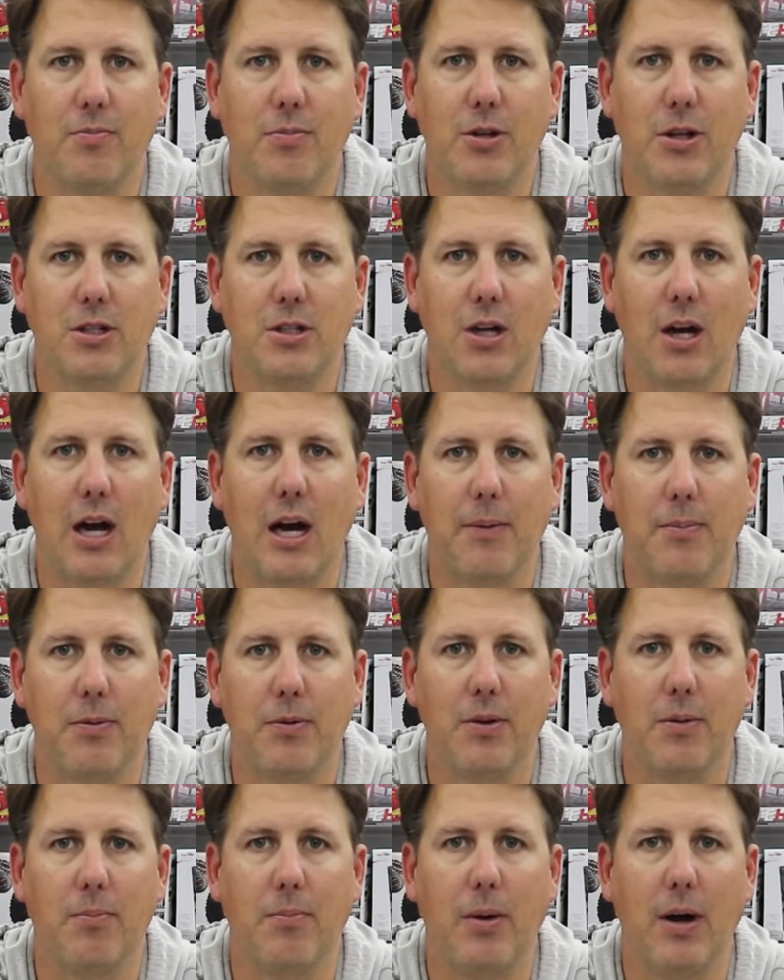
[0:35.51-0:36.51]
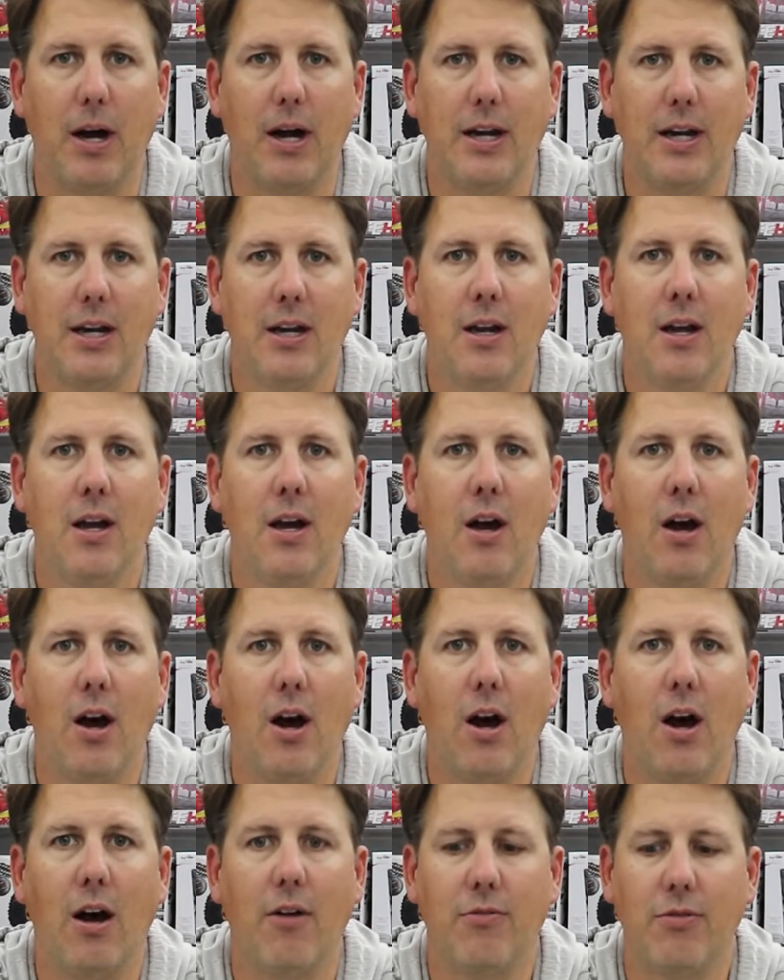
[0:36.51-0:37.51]
the top or the body
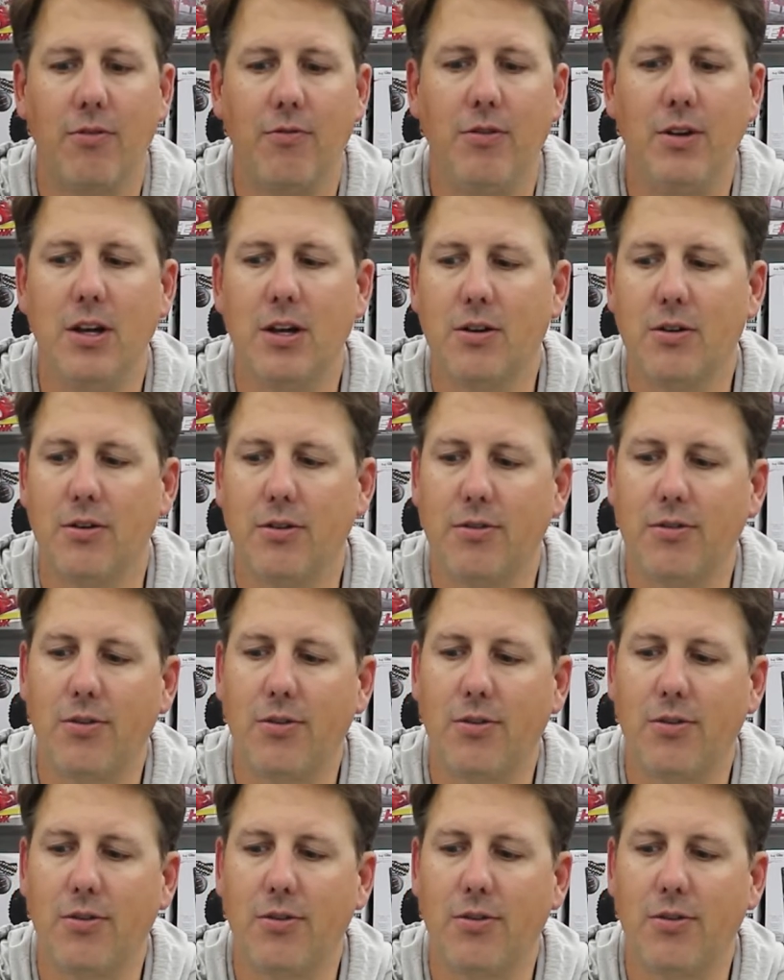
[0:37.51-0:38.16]
off the vehicle?